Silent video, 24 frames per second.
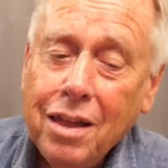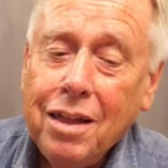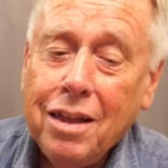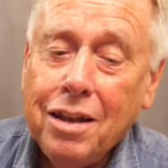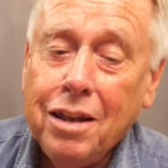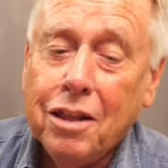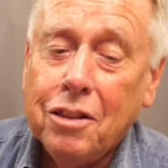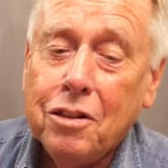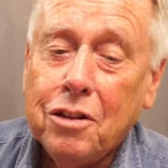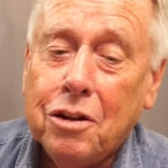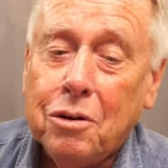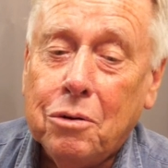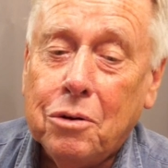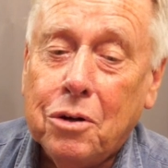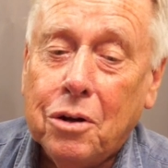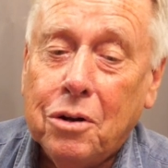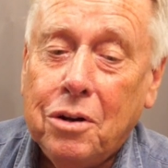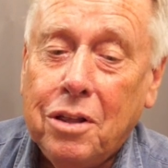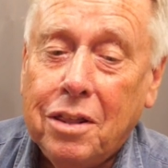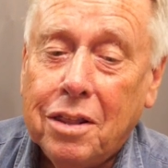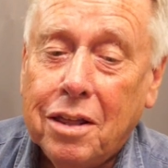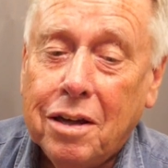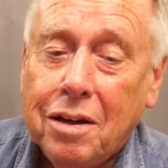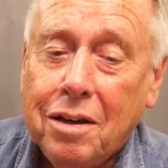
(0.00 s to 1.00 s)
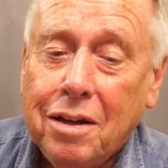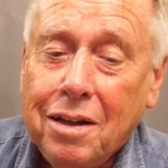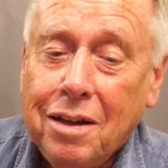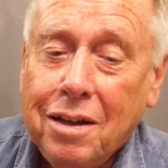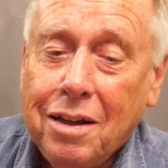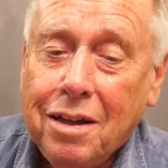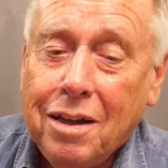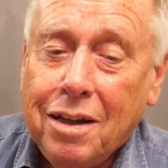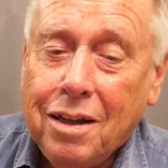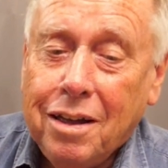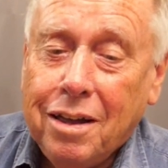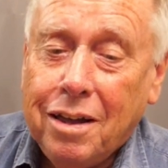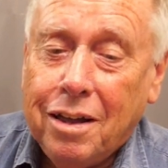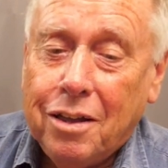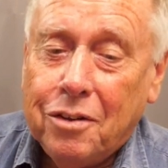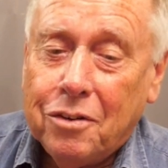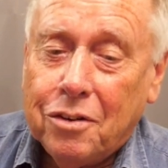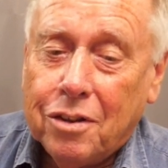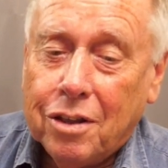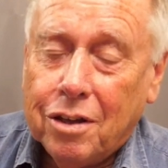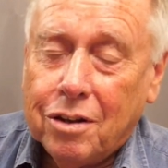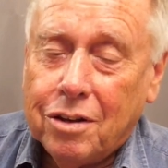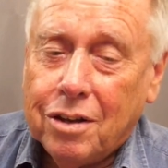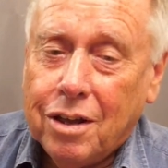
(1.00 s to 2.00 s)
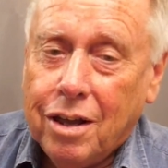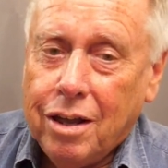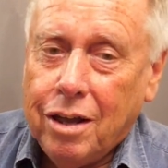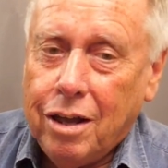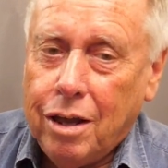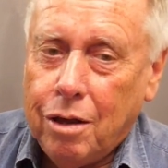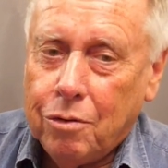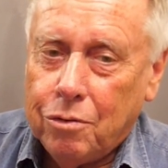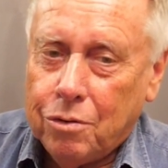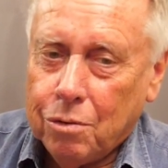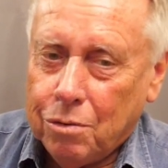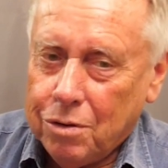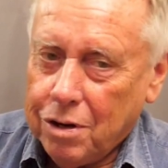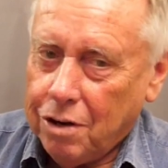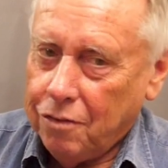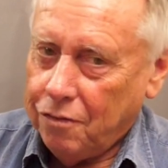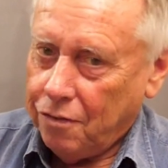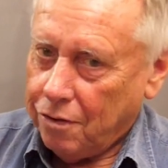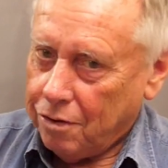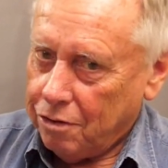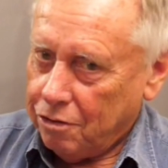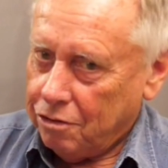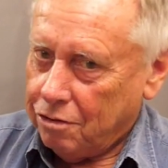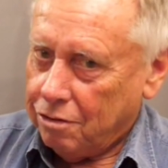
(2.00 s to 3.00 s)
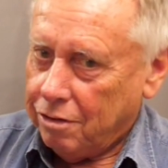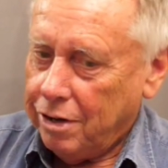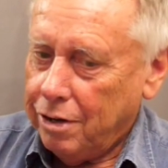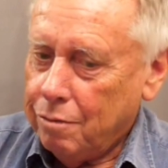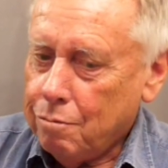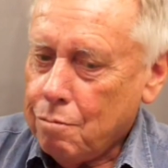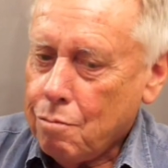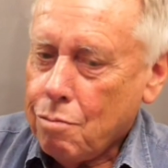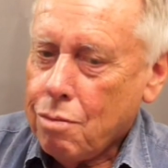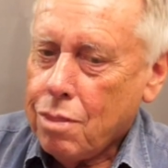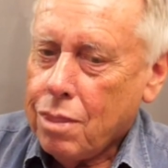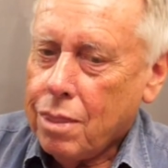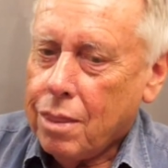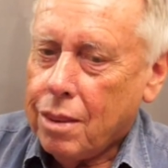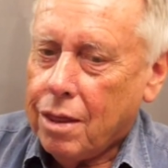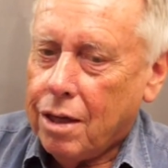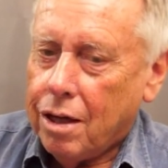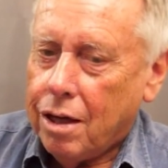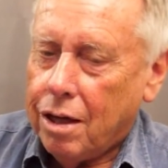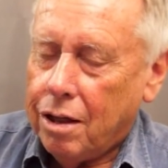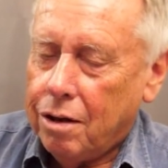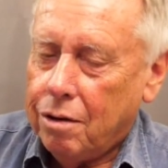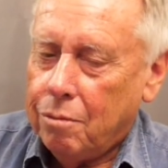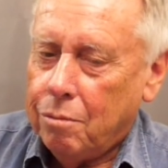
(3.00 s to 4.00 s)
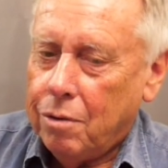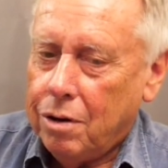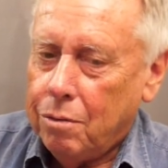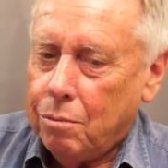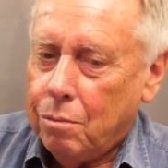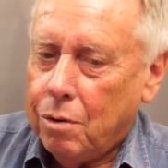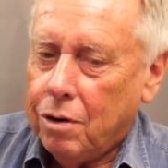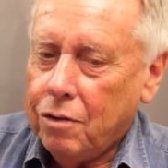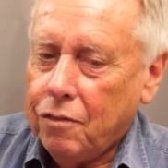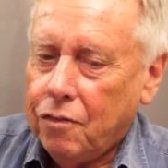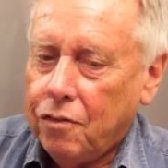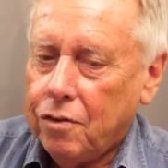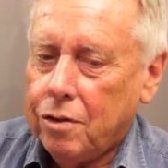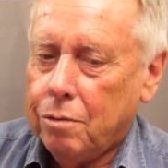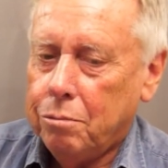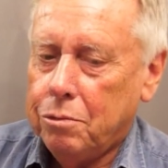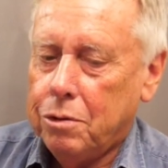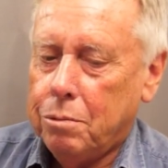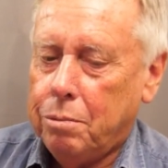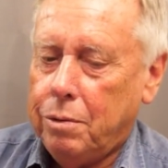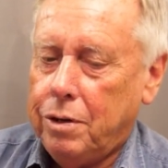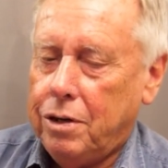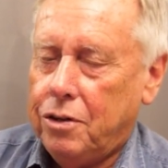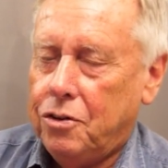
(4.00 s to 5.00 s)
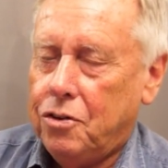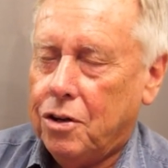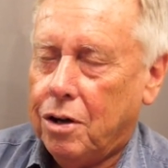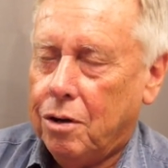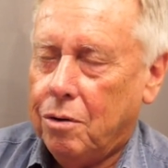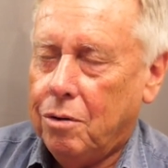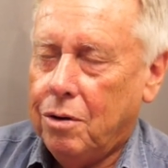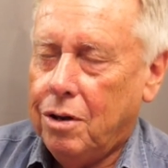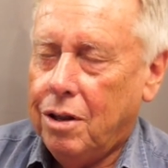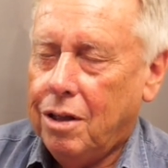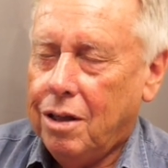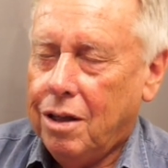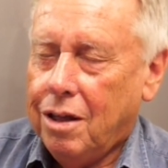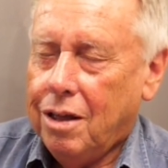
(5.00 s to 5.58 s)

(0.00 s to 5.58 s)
Another little goodie there is that it was all done voluntarily, and when one film was being shown,